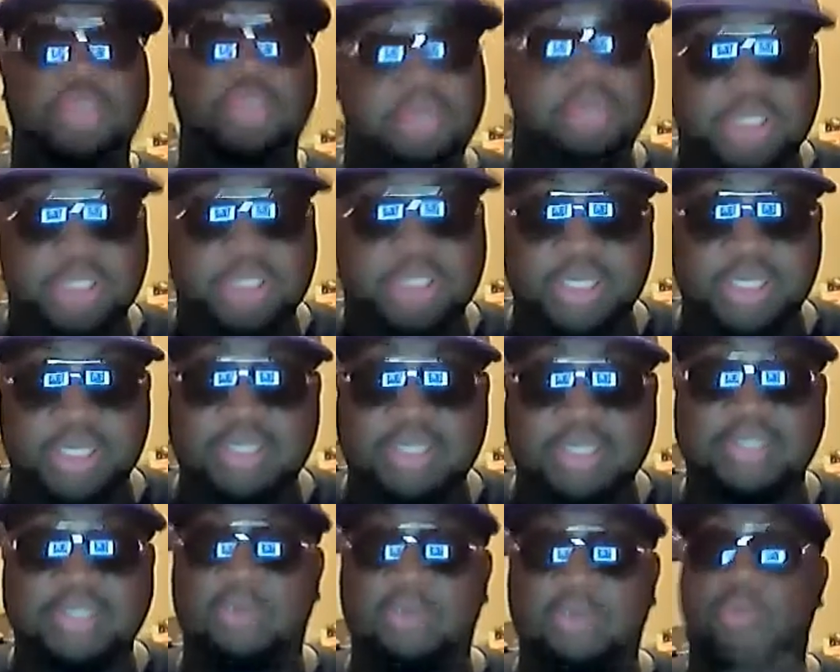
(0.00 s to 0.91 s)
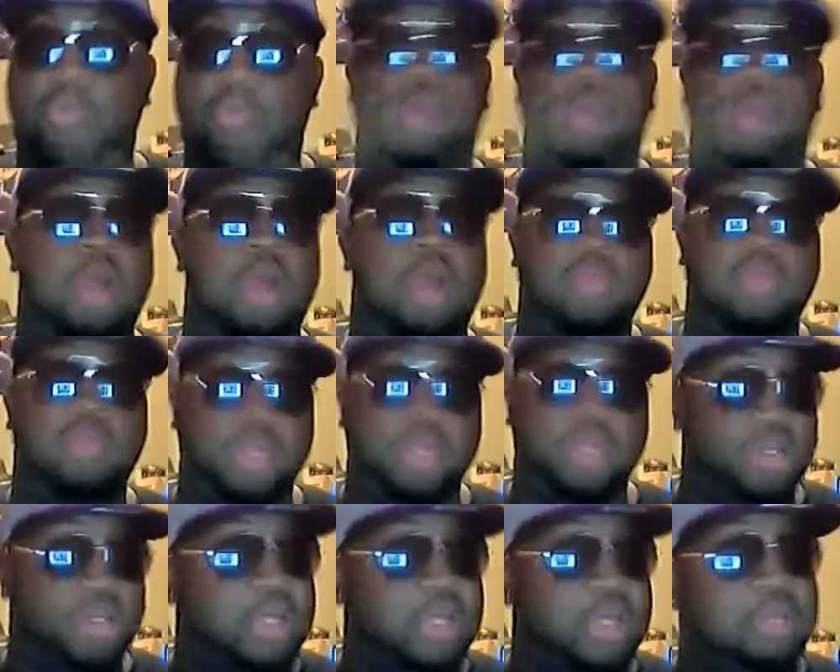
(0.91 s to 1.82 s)
I mean, she is surrounded
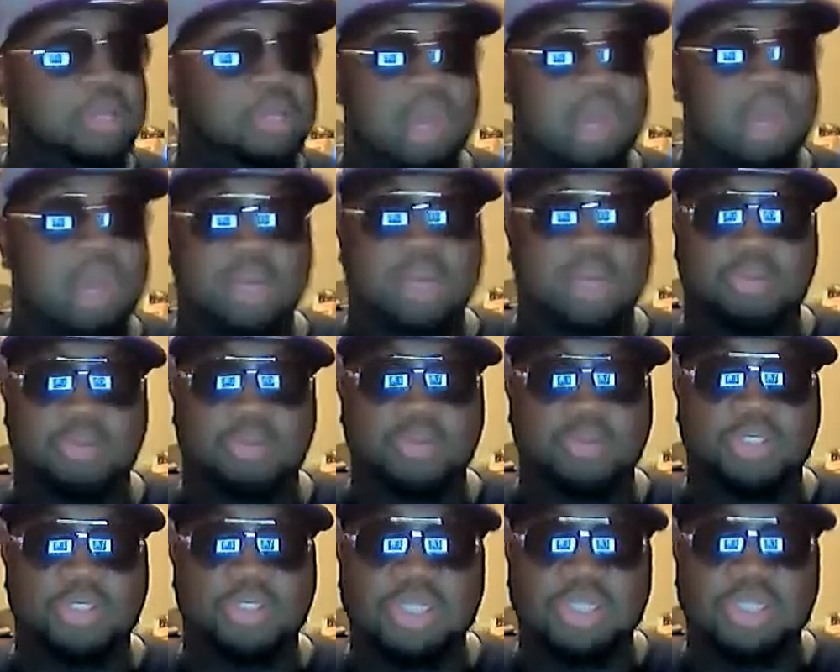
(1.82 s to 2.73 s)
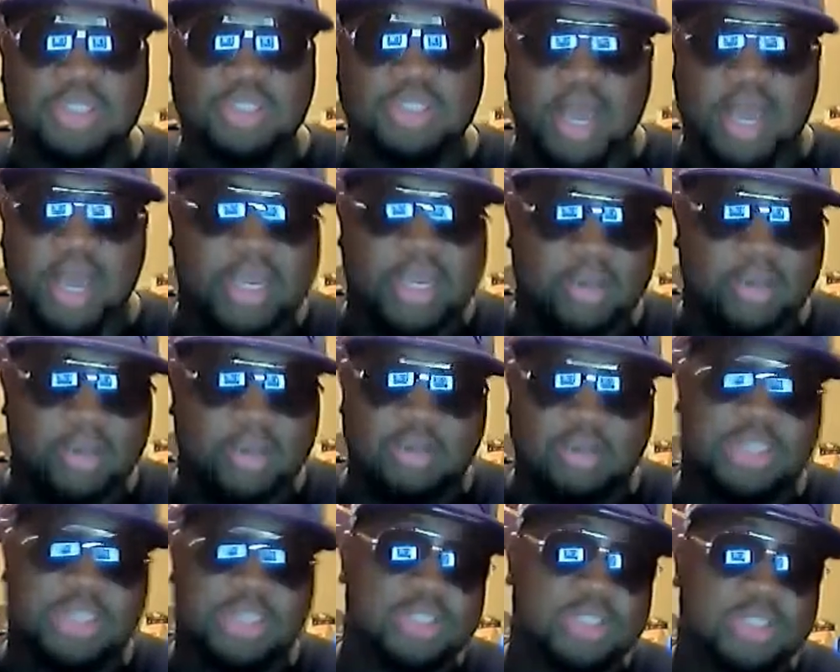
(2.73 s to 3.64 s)
by computers. So I can
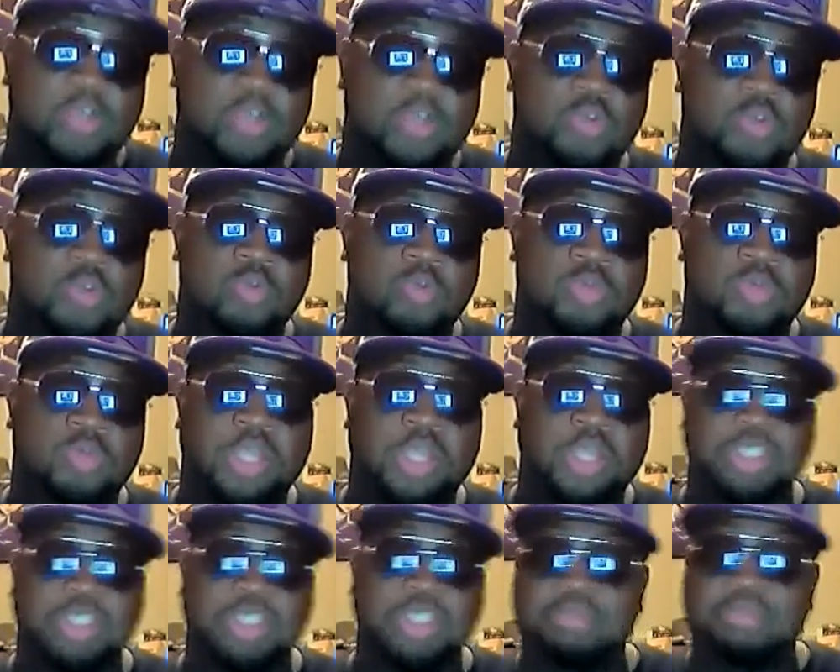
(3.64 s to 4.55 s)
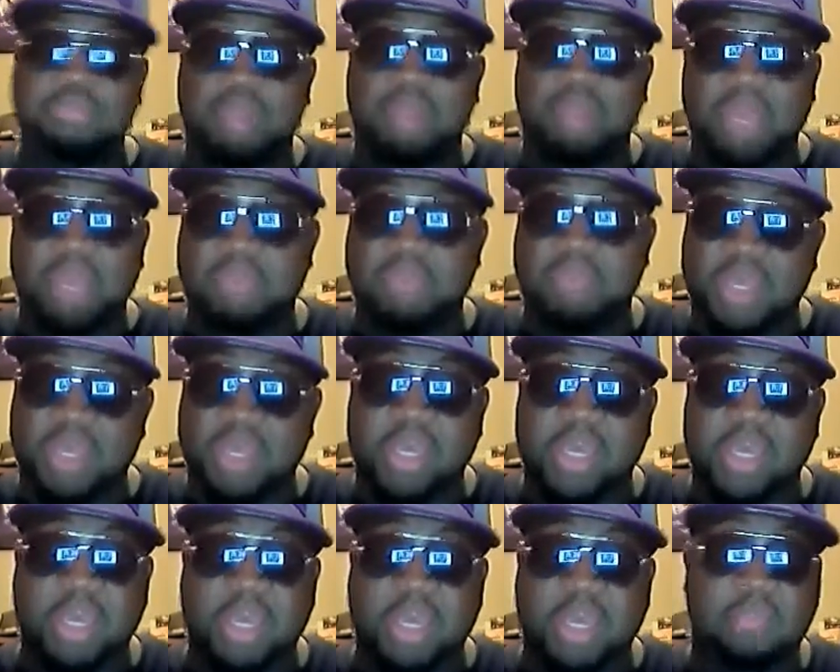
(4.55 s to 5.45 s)
only assume that she might be
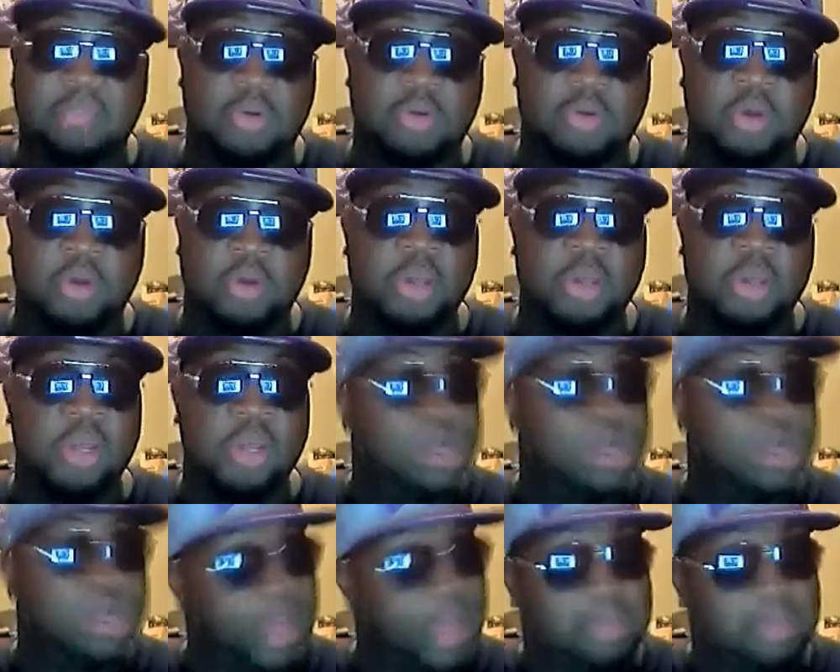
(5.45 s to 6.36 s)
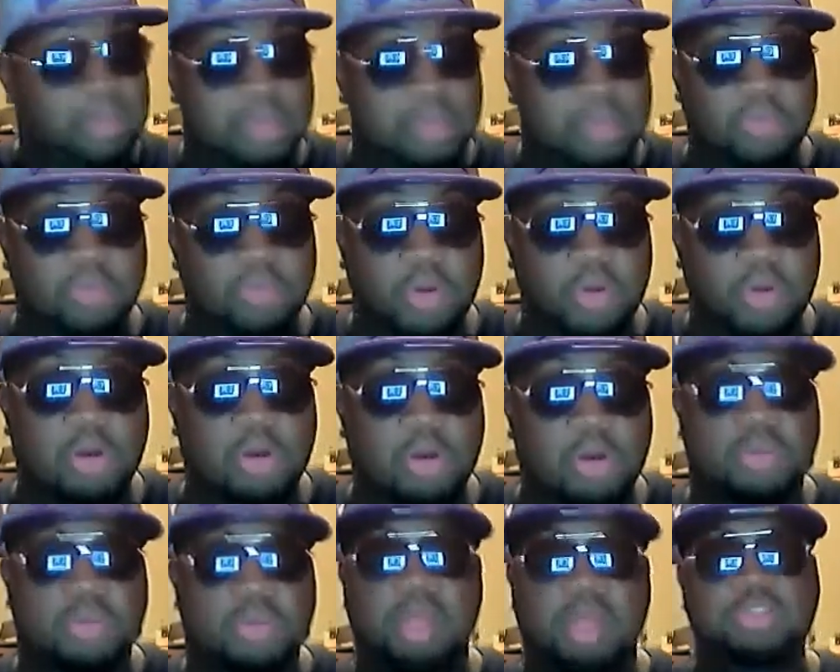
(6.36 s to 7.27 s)
a Hikikomori. I might be
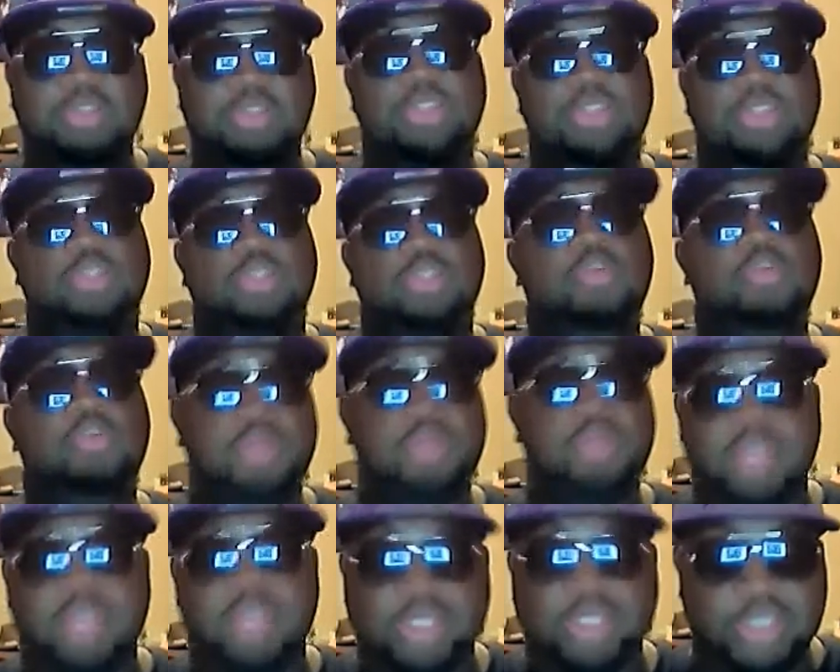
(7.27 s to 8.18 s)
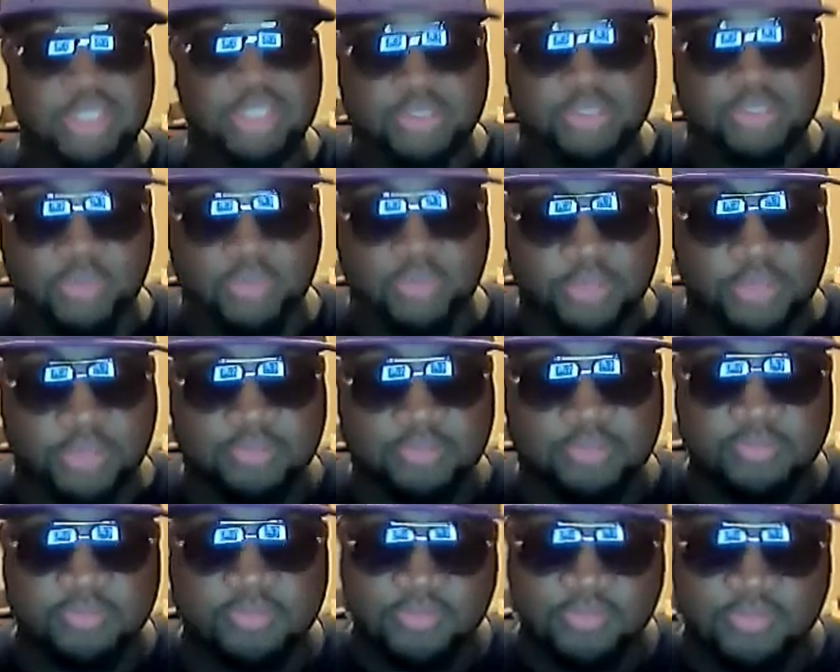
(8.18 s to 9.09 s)
wrong, but I'm just assuming that she is one.
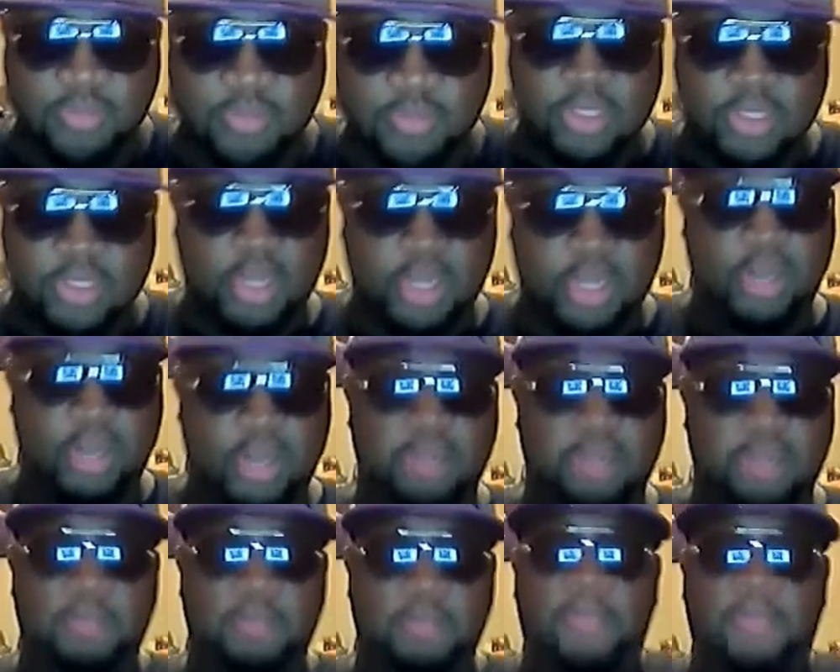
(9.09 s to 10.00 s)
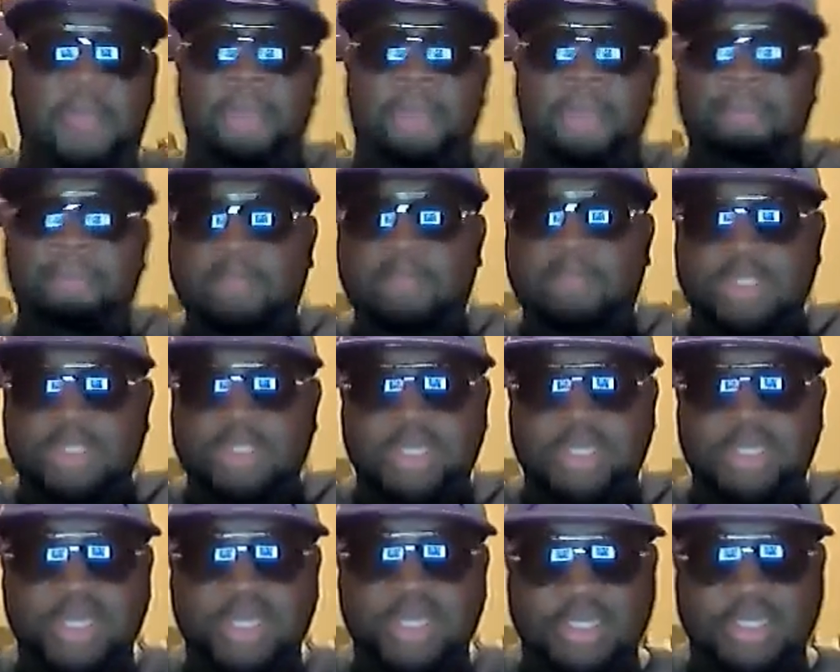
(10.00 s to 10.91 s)
Um,
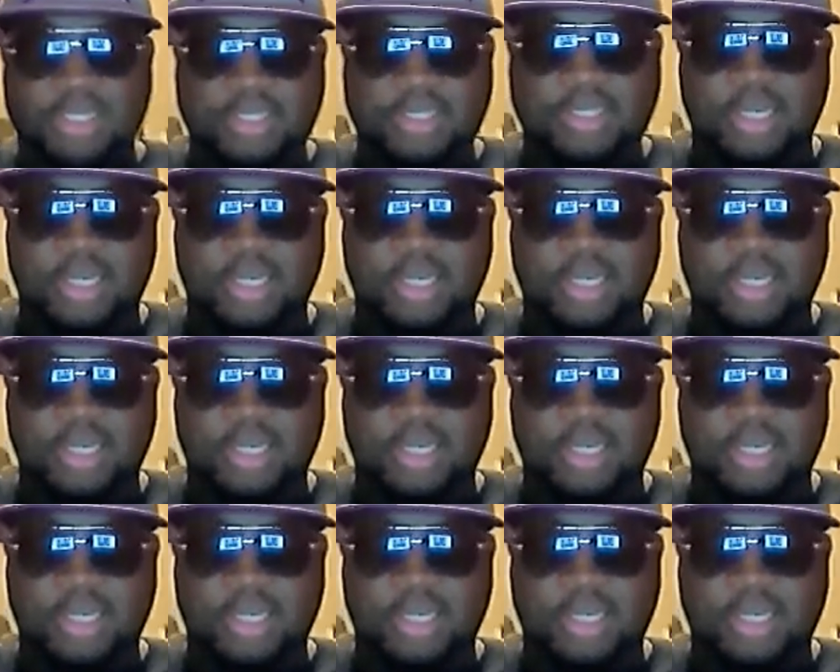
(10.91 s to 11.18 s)
she is.